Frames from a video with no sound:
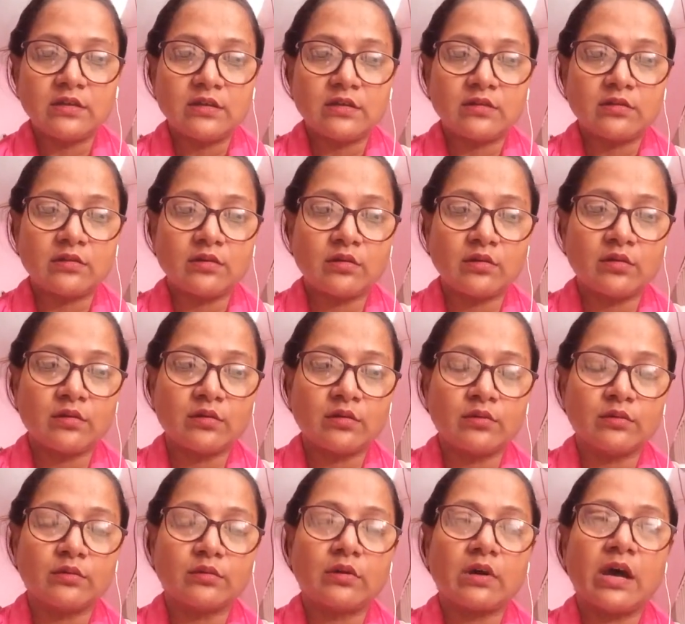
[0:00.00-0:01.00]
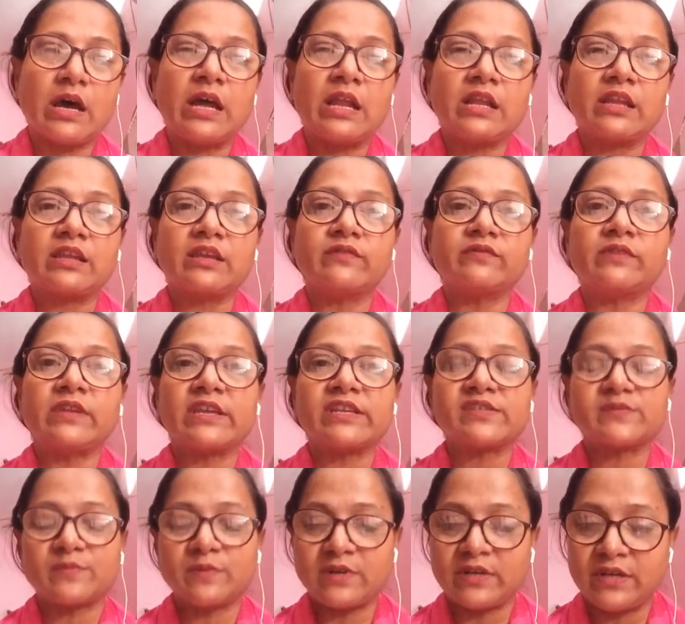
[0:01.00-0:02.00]
Now, I'll give the
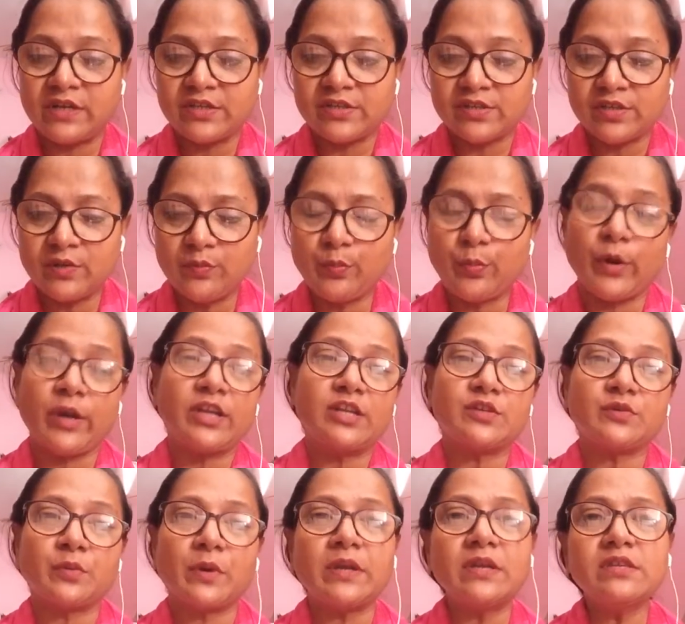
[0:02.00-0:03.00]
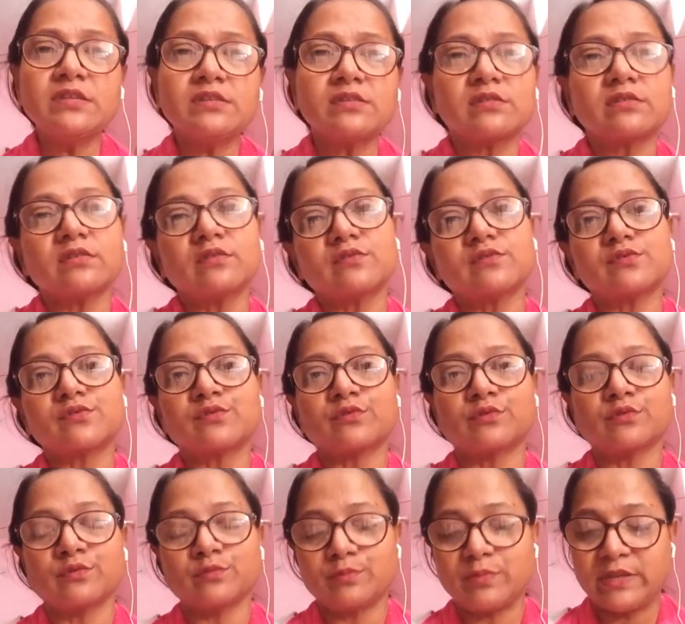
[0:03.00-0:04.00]
explanation point wise,
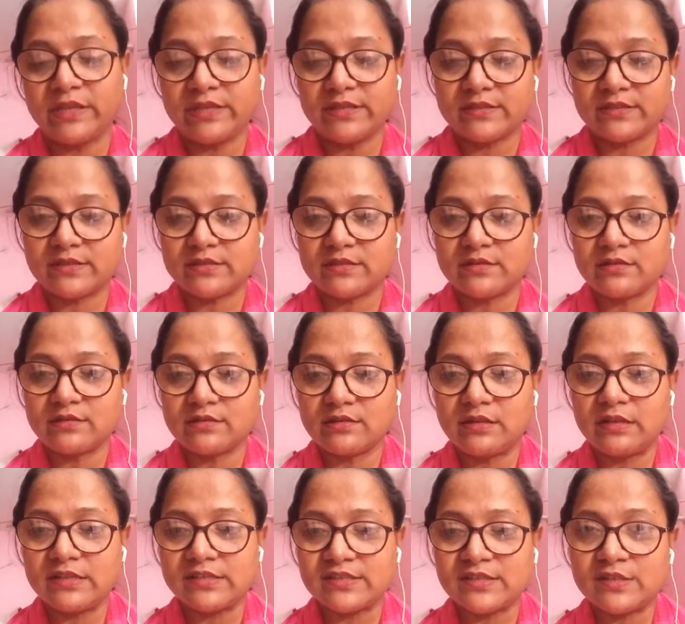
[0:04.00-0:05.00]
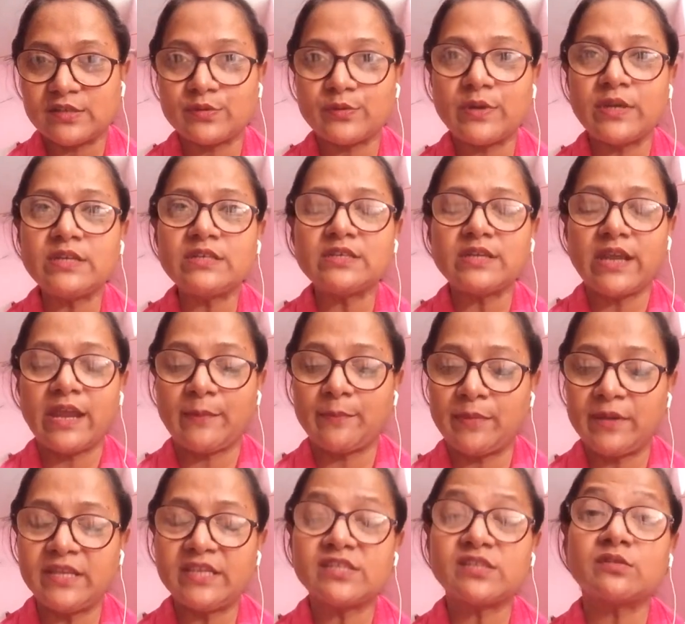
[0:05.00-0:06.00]
so please listen to it and
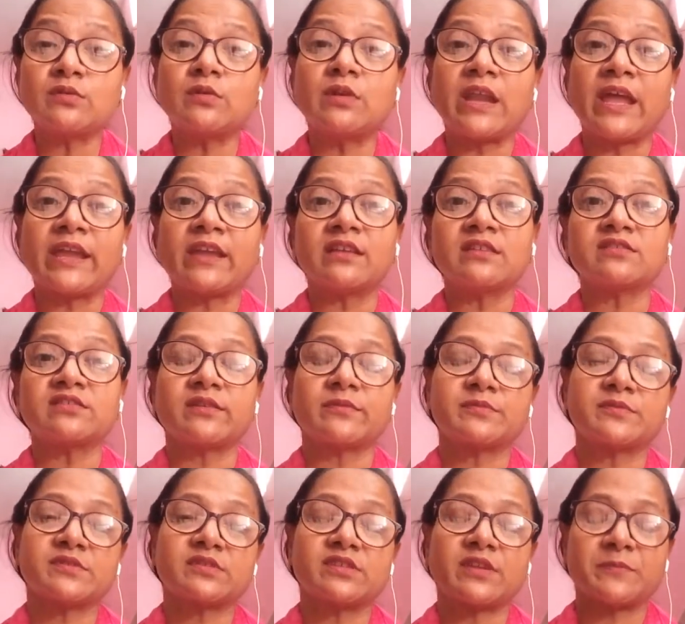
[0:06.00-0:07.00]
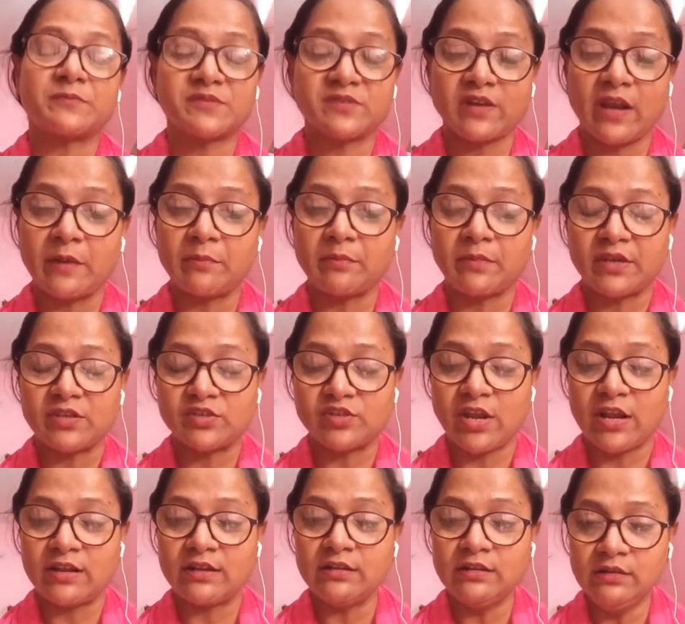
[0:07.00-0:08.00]
please do like and subscribe my
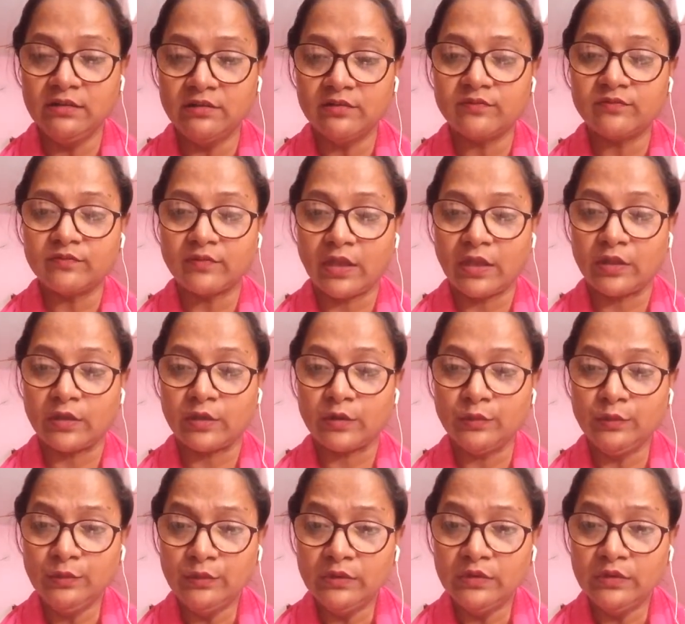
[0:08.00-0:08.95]
channel. Thank you.